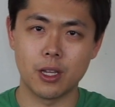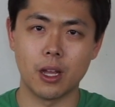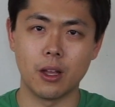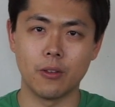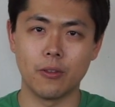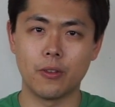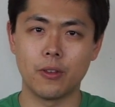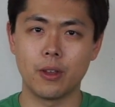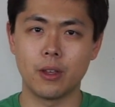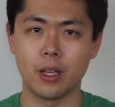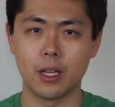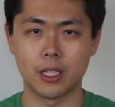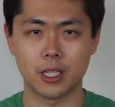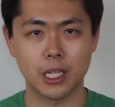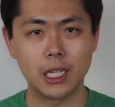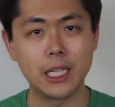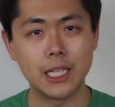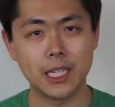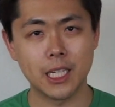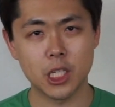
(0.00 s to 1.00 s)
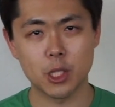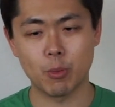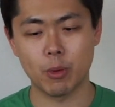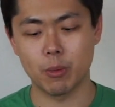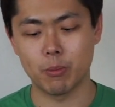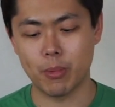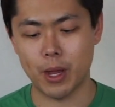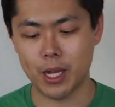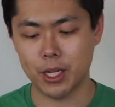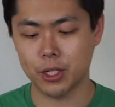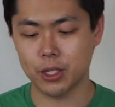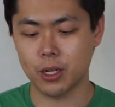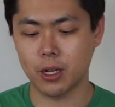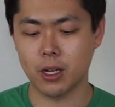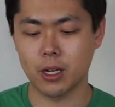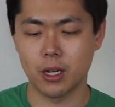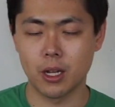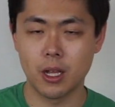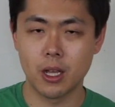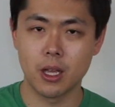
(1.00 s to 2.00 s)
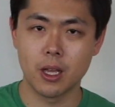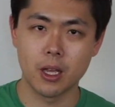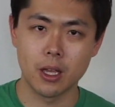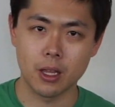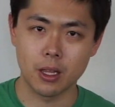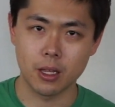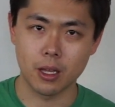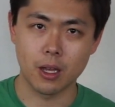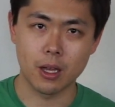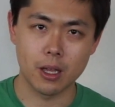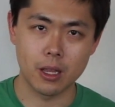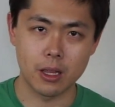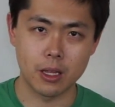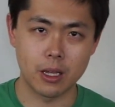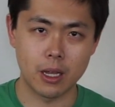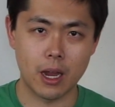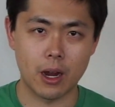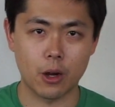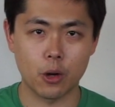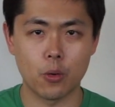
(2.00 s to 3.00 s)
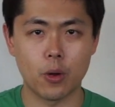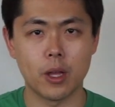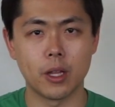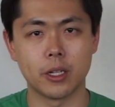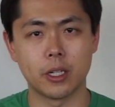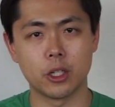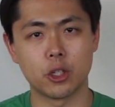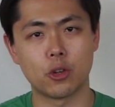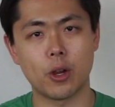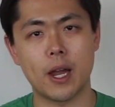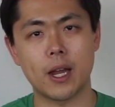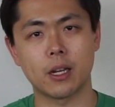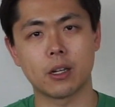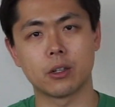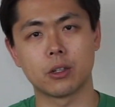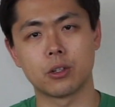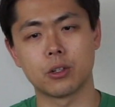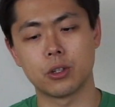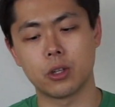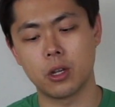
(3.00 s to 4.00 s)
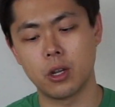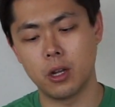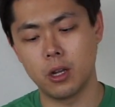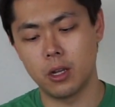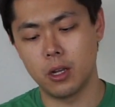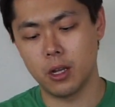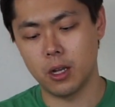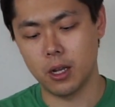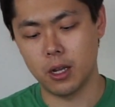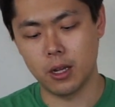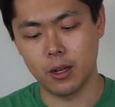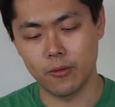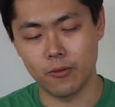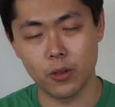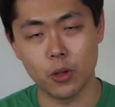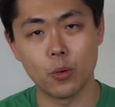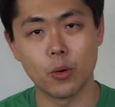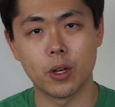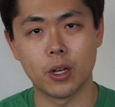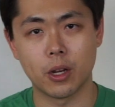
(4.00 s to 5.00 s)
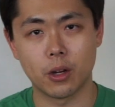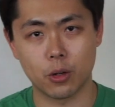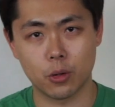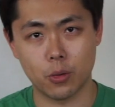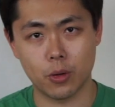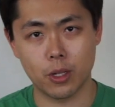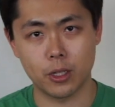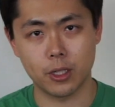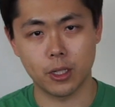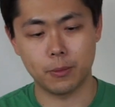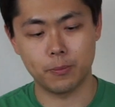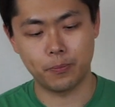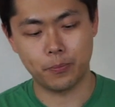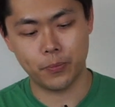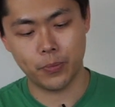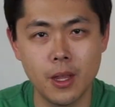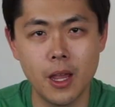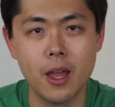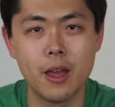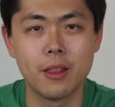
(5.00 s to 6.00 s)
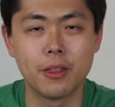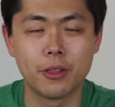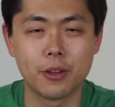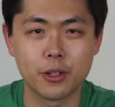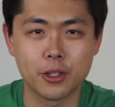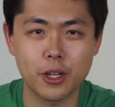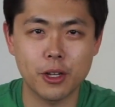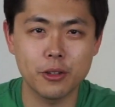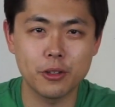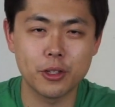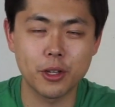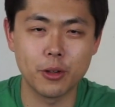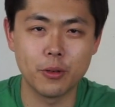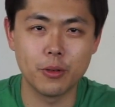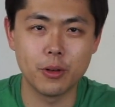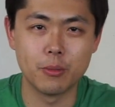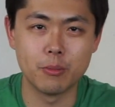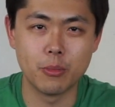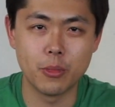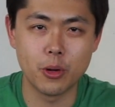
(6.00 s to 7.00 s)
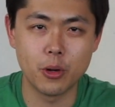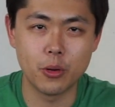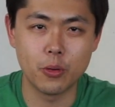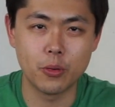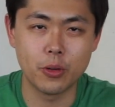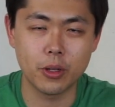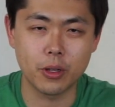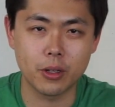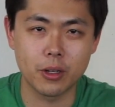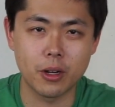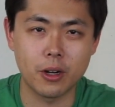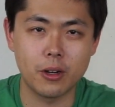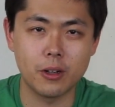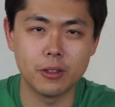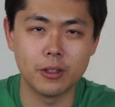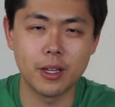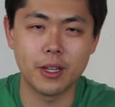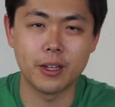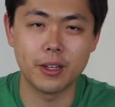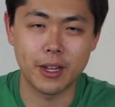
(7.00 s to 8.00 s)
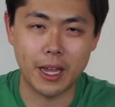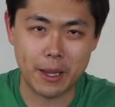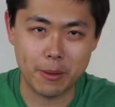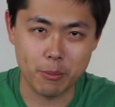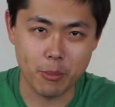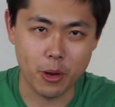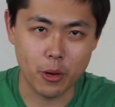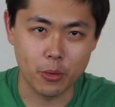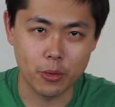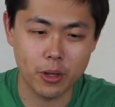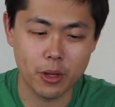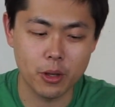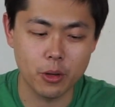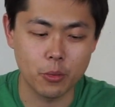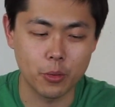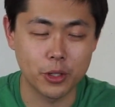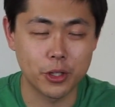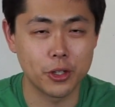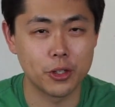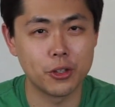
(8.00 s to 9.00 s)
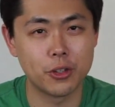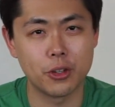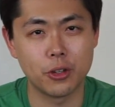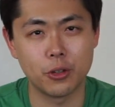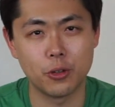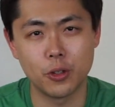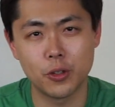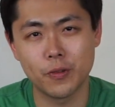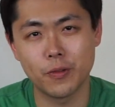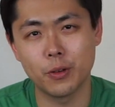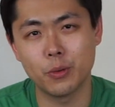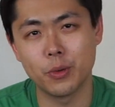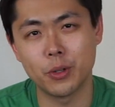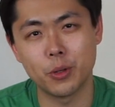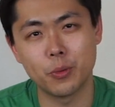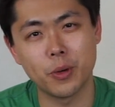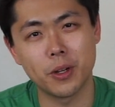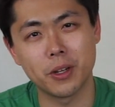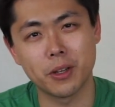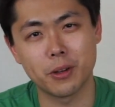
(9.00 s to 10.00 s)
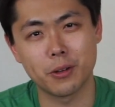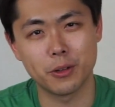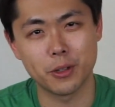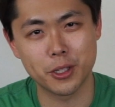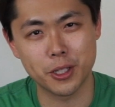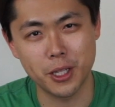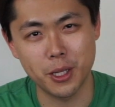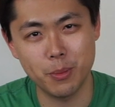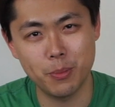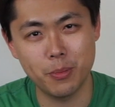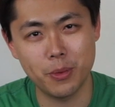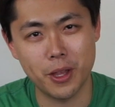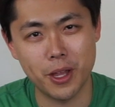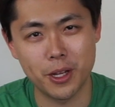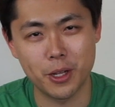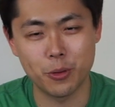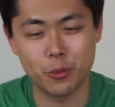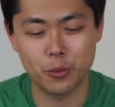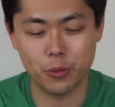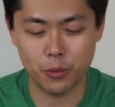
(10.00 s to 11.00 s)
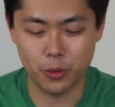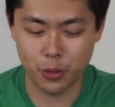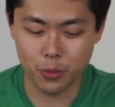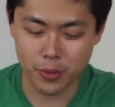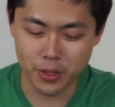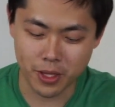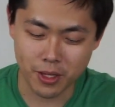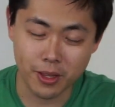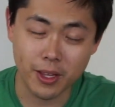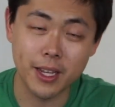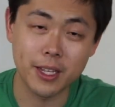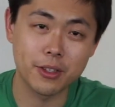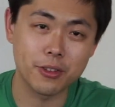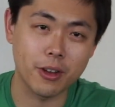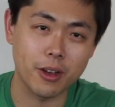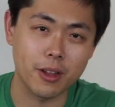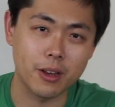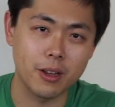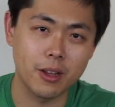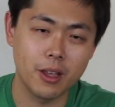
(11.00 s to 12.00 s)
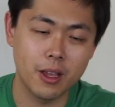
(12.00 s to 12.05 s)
itself, its cleaning speed, based on the air quality tracker's view on air quality. There's also a mode called night mode, which is useful when you want to go to sleep and you don't want the lights on.